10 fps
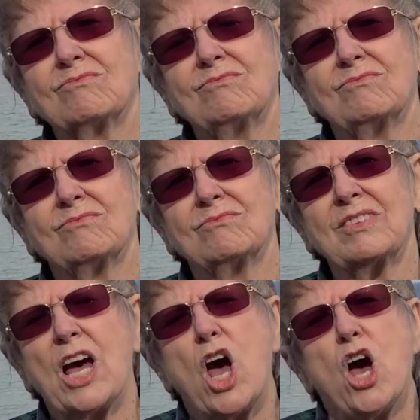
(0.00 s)
Hmm,
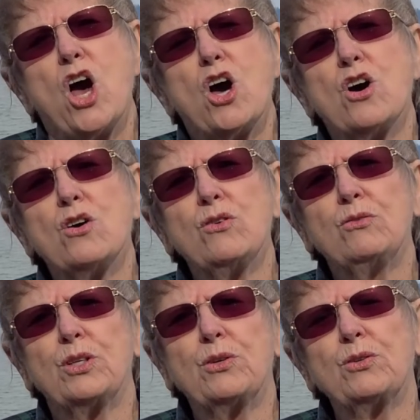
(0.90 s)

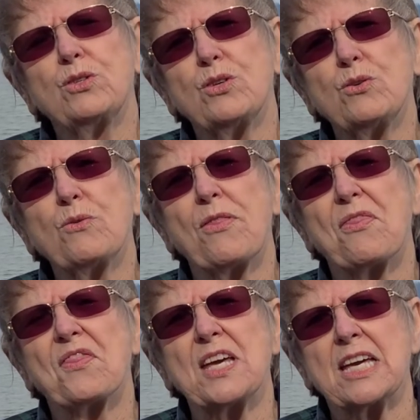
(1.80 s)
who do you
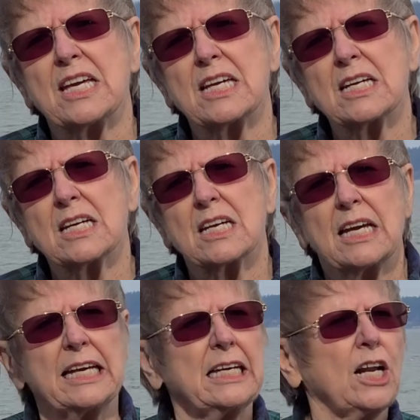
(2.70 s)
think
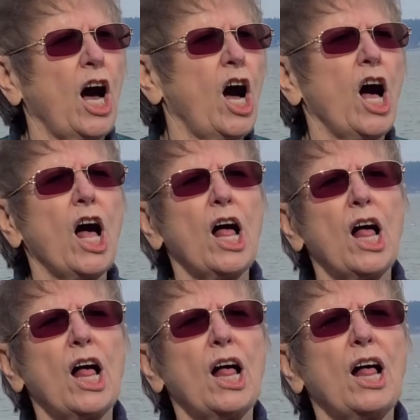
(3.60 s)
in
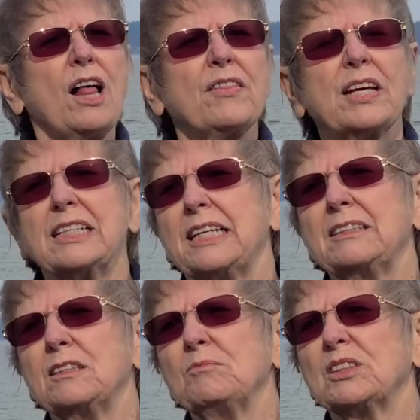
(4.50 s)
all the
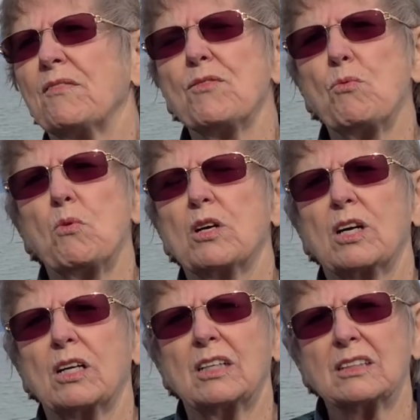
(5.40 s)
kingdoms of the
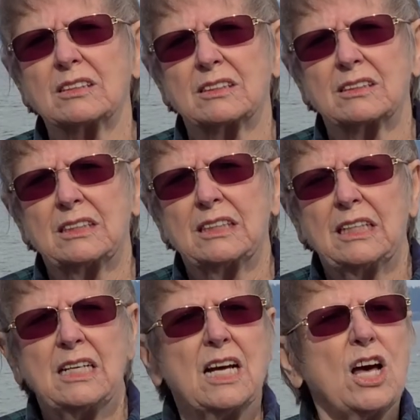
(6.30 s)
world,
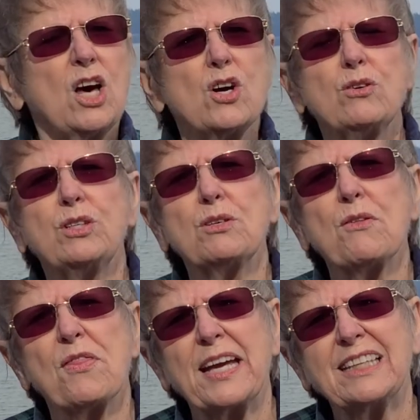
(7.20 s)
who do you
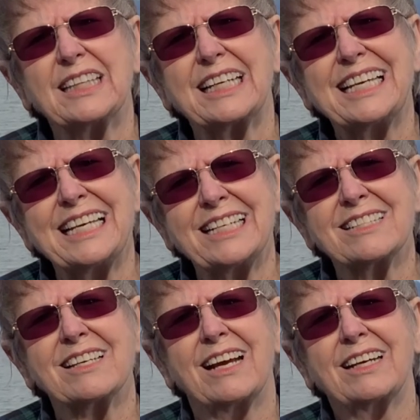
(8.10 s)
think the
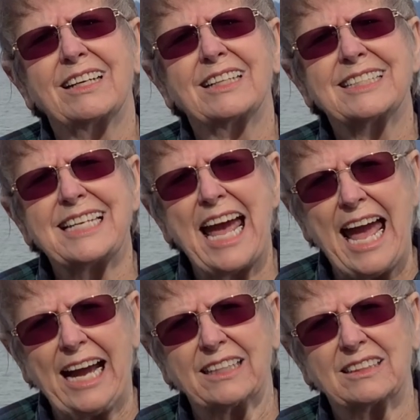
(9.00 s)
king's
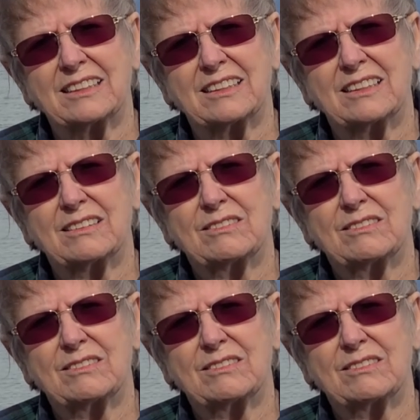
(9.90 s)
tax?